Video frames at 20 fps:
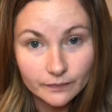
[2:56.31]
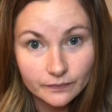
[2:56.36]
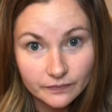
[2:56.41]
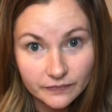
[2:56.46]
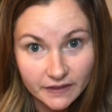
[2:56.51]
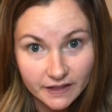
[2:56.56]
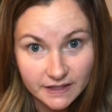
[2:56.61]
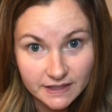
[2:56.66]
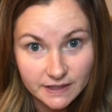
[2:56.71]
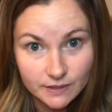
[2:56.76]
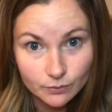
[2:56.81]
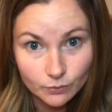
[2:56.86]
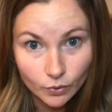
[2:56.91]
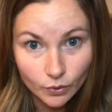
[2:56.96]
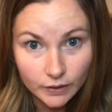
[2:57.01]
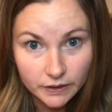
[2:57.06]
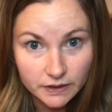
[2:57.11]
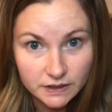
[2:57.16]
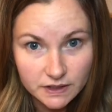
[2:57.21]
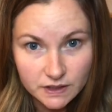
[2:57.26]
That's
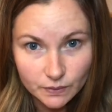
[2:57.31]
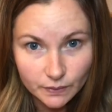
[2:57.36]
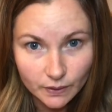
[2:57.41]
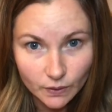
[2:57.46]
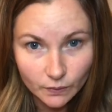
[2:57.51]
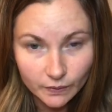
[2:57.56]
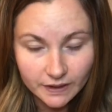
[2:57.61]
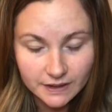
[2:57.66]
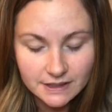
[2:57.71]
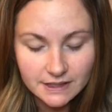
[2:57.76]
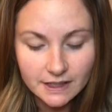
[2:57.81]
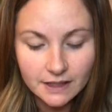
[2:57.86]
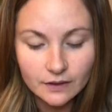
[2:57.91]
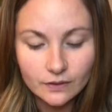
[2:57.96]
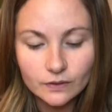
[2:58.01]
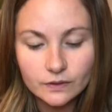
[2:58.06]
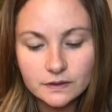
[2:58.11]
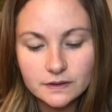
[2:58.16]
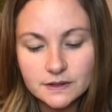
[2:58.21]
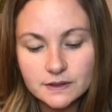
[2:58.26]
important so we don't get
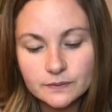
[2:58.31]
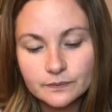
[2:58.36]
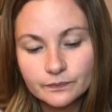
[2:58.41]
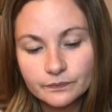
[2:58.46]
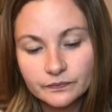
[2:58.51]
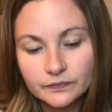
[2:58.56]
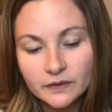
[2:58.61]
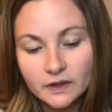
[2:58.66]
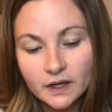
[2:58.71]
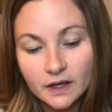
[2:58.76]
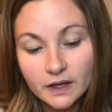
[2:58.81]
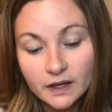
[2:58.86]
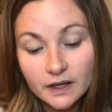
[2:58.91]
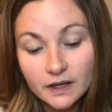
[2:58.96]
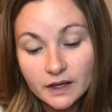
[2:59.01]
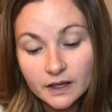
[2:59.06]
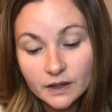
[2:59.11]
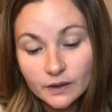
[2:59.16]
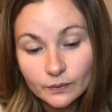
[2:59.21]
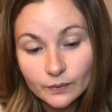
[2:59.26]
tangles.
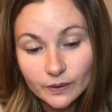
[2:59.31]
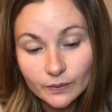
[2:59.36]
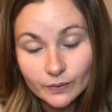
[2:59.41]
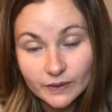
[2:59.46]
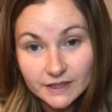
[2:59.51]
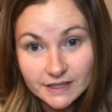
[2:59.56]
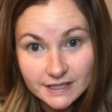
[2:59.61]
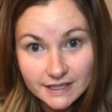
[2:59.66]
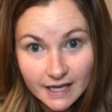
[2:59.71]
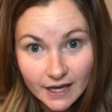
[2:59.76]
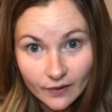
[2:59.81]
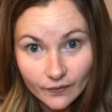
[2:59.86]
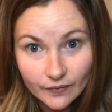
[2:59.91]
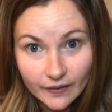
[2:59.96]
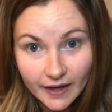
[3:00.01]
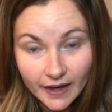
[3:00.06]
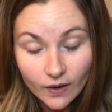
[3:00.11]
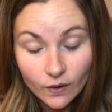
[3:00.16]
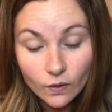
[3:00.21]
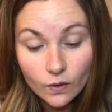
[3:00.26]
We went down
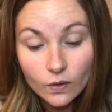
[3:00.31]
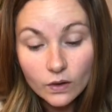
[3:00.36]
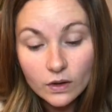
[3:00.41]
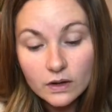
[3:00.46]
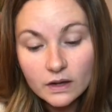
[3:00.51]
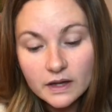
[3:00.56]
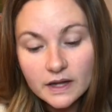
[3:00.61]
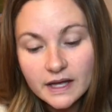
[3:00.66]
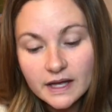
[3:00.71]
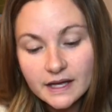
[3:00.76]
that hole.